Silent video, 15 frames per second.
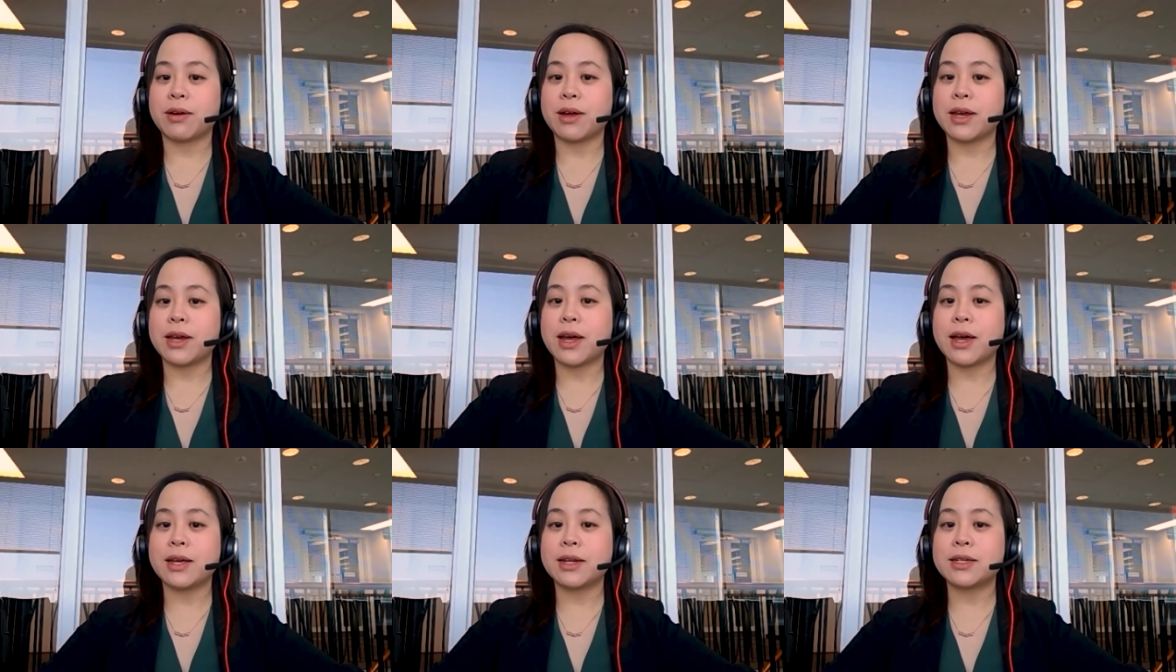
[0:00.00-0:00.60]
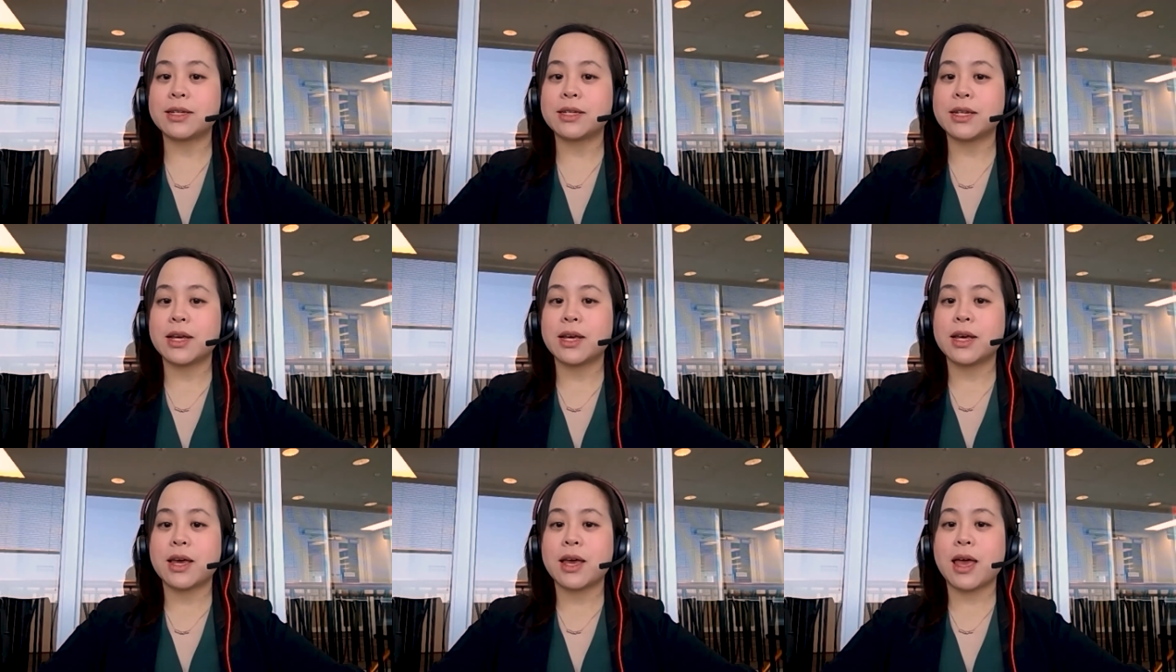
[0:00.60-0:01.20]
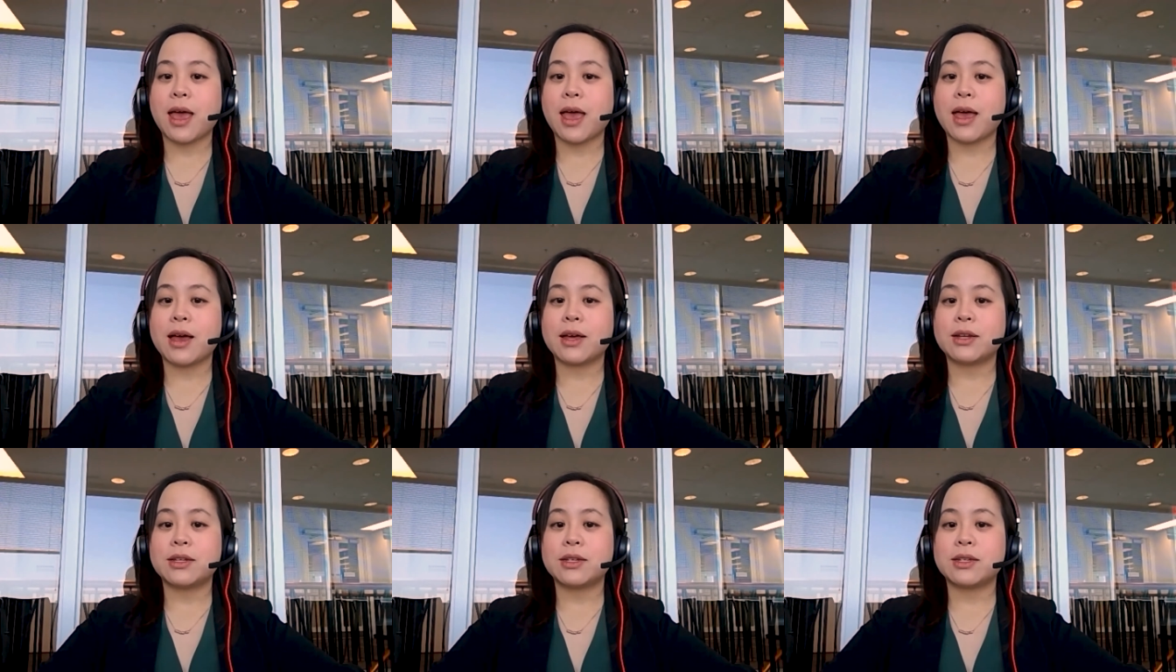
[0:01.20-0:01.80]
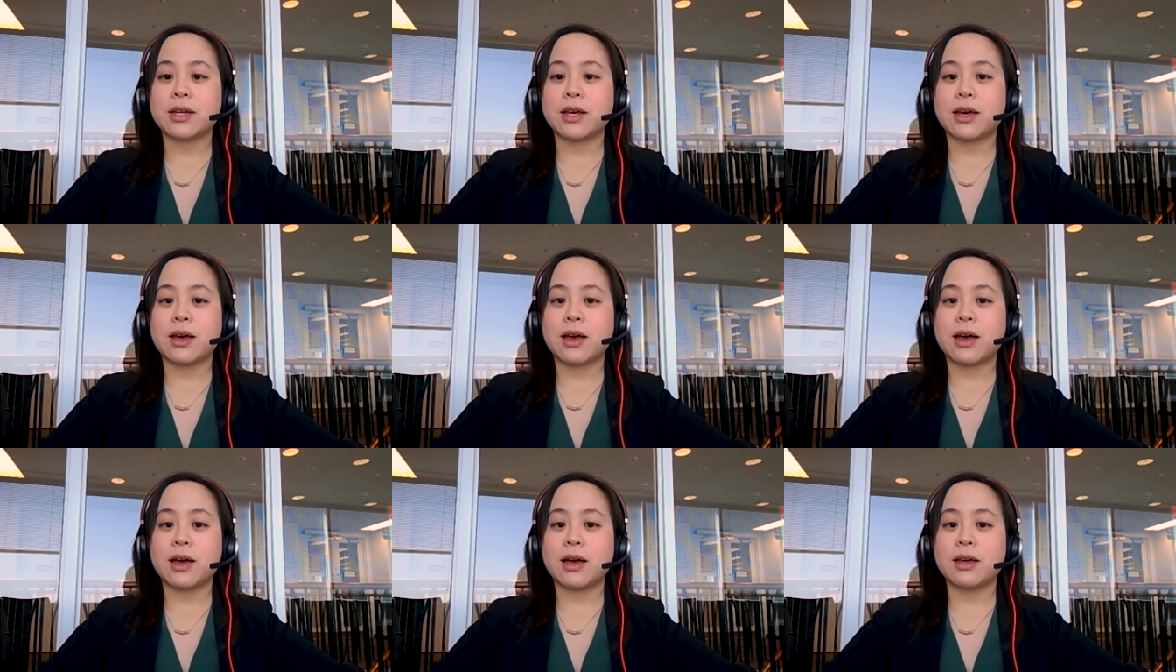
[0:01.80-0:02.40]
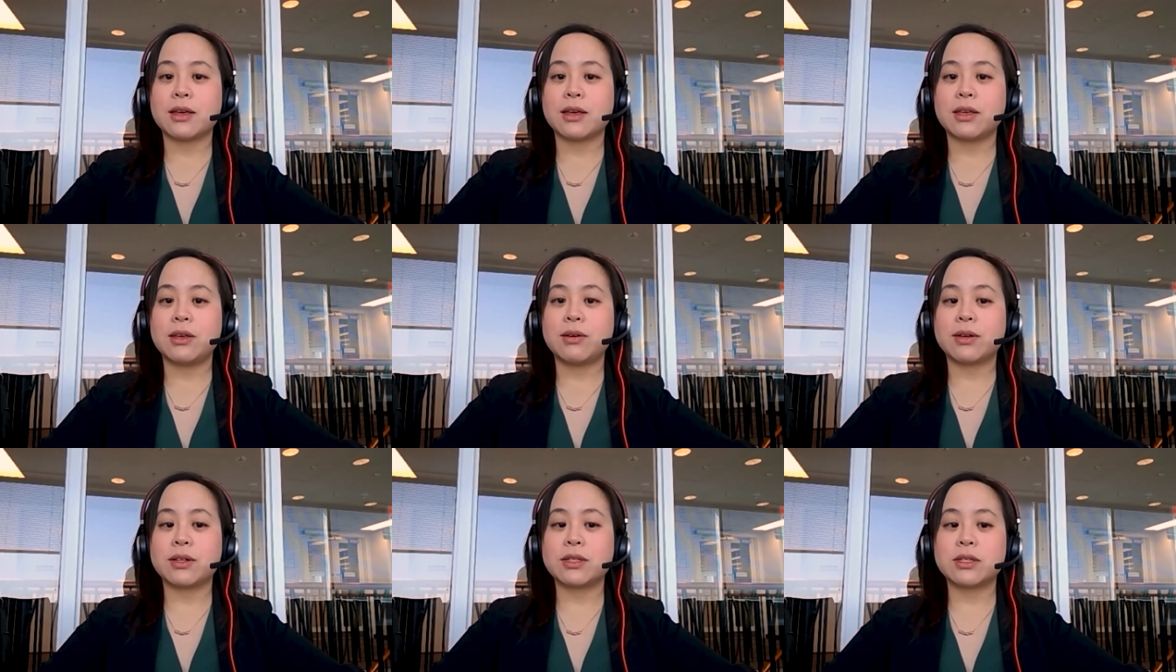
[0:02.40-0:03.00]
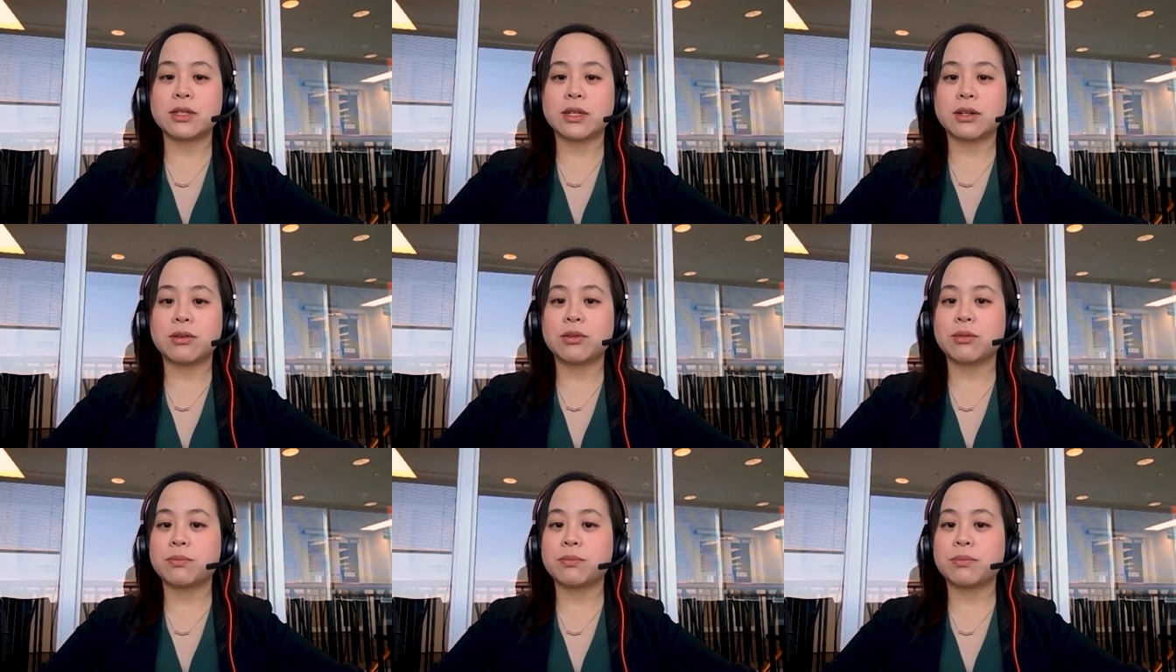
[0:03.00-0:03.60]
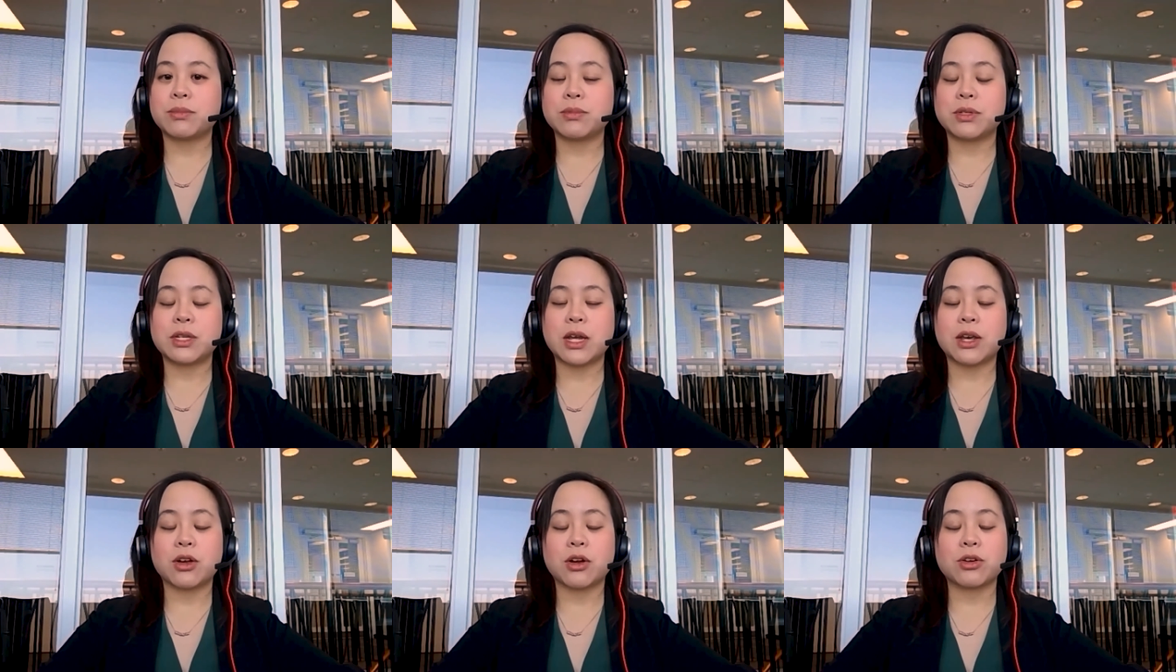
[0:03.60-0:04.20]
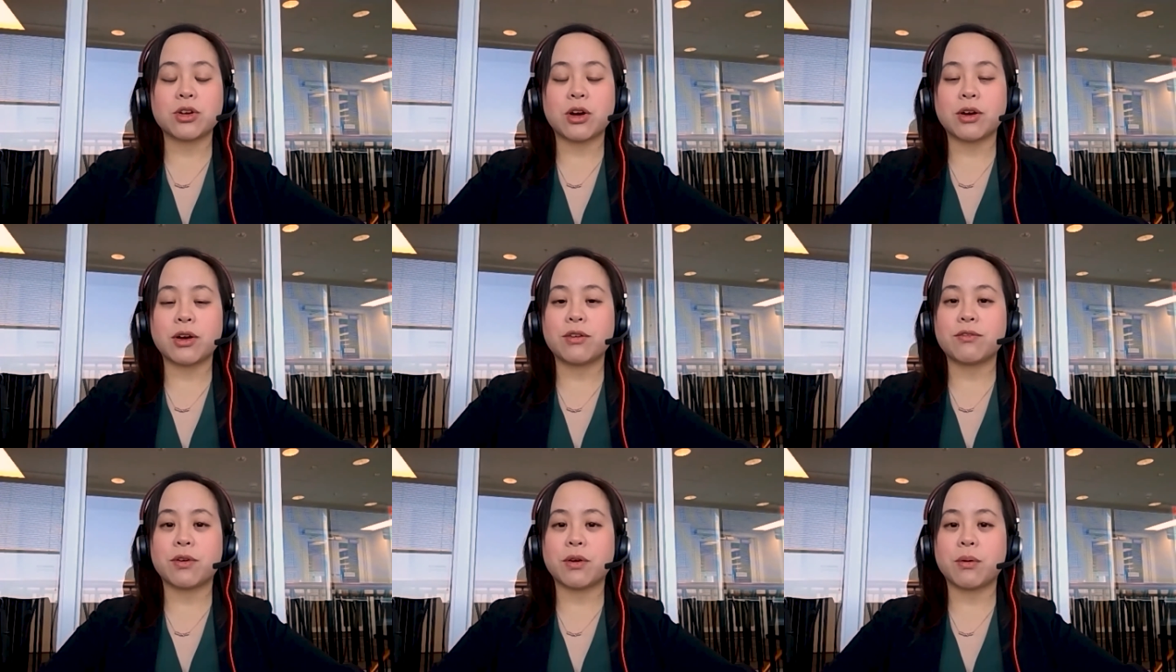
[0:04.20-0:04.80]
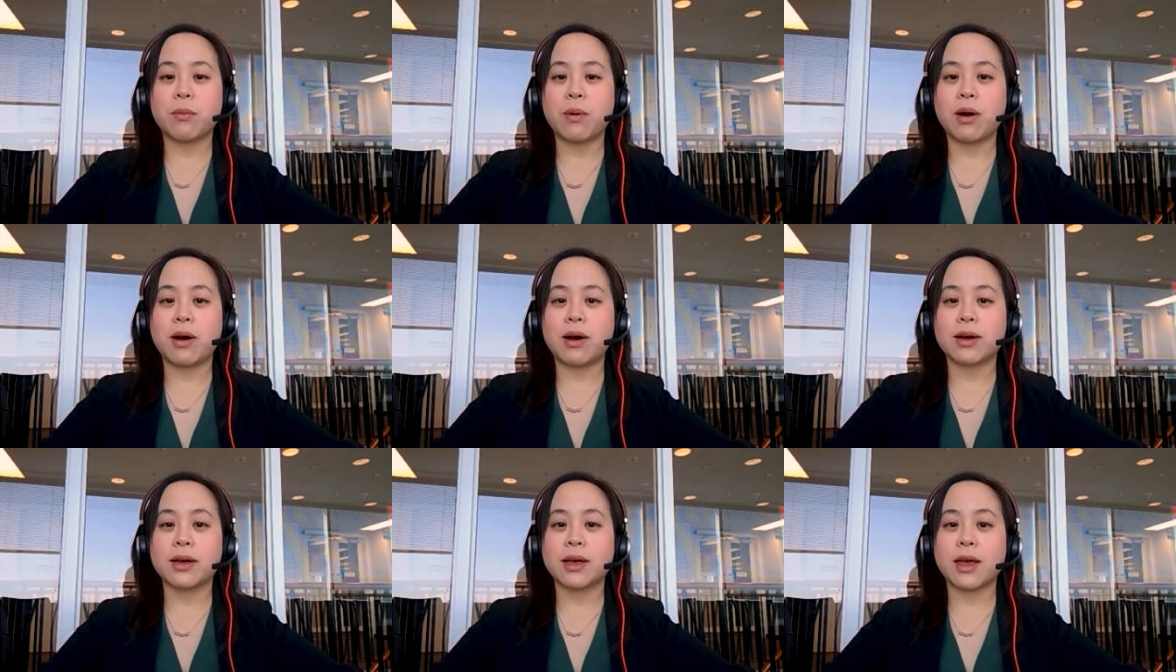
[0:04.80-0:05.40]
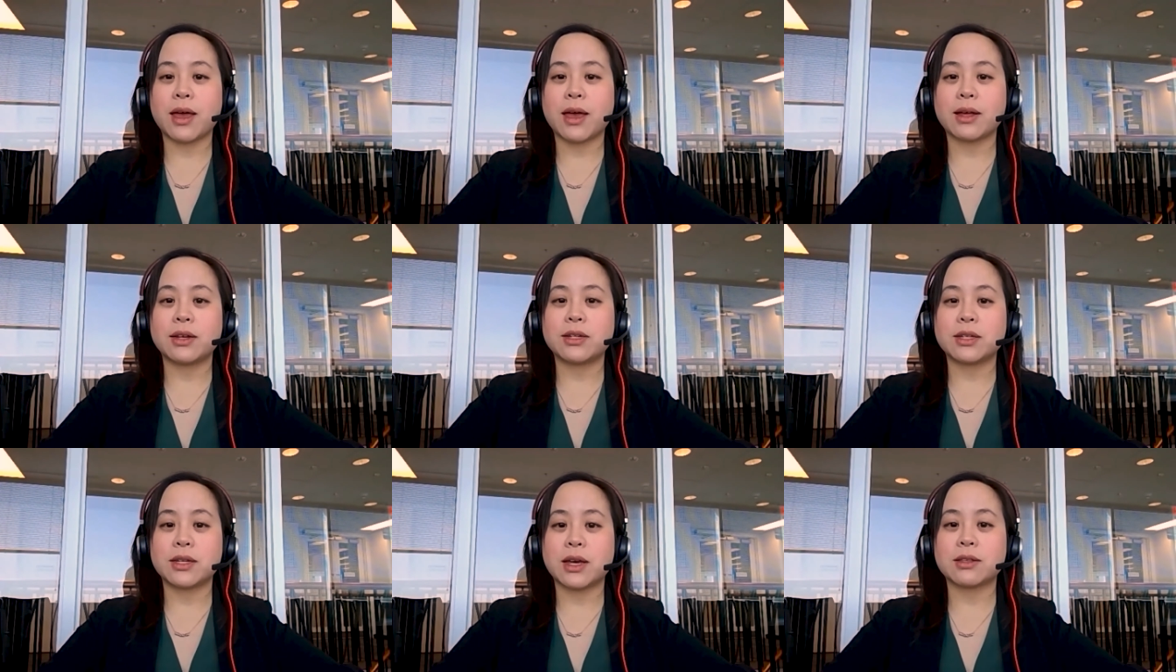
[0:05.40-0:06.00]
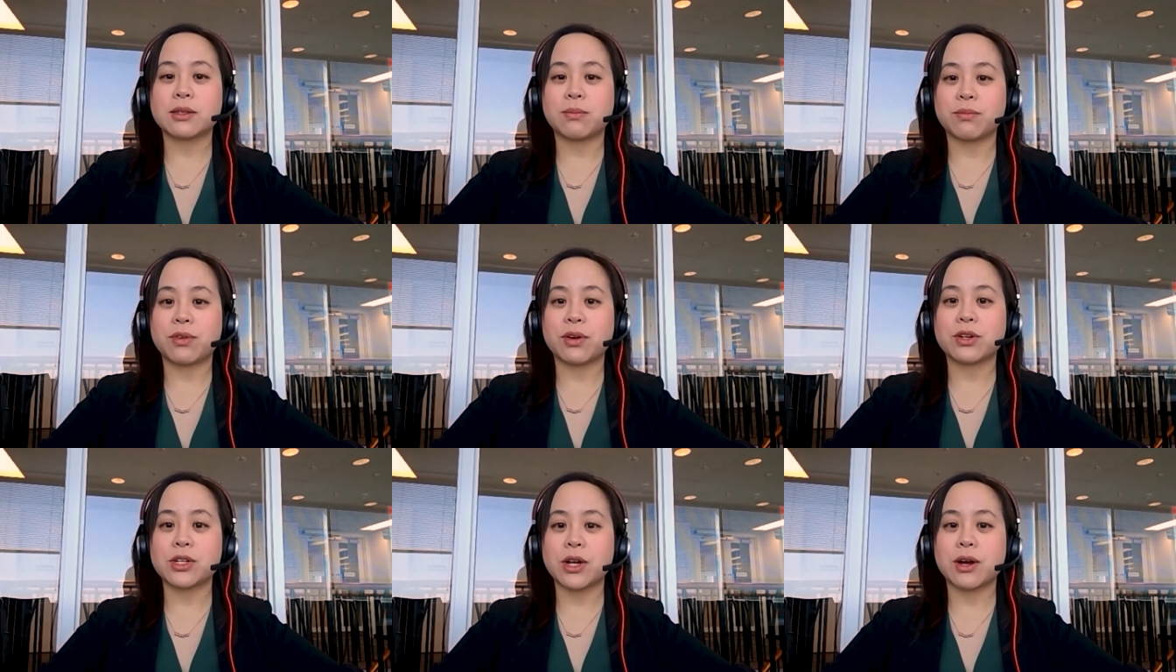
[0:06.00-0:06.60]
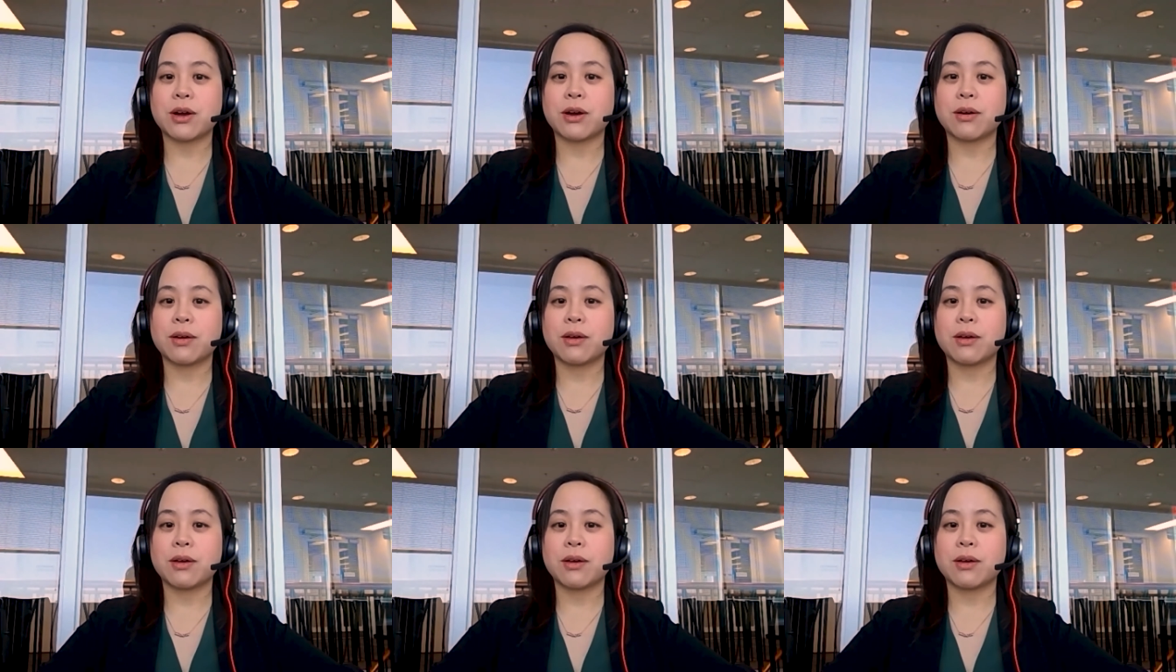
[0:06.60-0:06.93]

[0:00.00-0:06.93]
at night and uh, you can still take your dog out for a walk and get some fresh air.